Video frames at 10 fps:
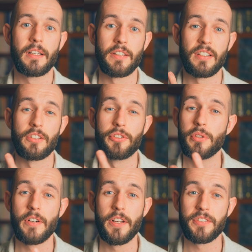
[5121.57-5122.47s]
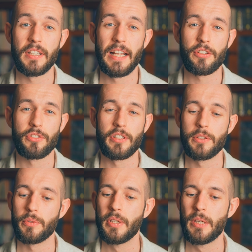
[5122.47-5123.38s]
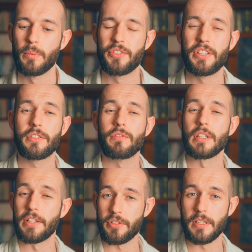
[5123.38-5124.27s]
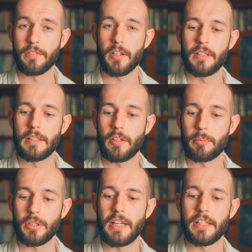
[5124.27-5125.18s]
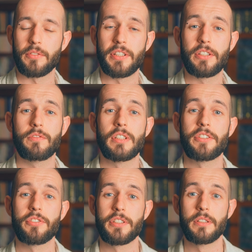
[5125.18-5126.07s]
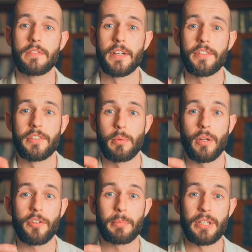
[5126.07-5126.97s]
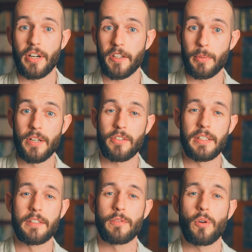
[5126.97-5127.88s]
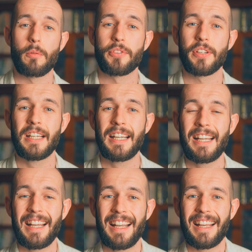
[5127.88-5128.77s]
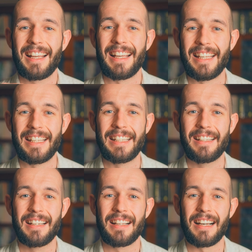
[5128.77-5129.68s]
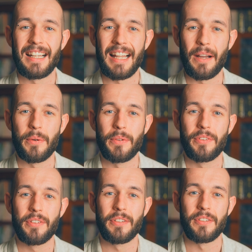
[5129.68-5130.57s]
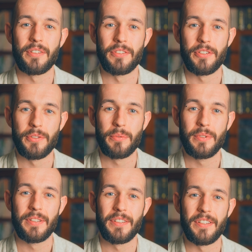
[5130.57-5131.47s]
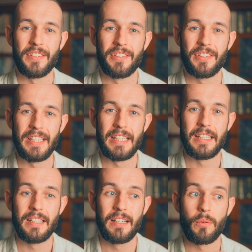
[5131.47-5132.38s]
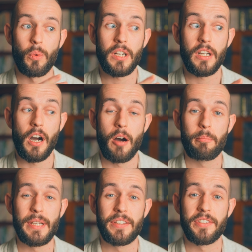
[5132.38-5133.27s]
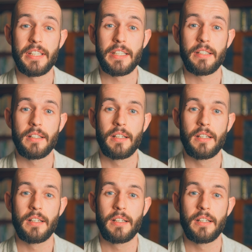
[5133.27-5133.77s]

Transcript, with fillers: as a university lecturer who was teaching religion, if, I, if I'm correct, teaching religion at university whilst being transpersonally informed. He allows you to see what can't be seen.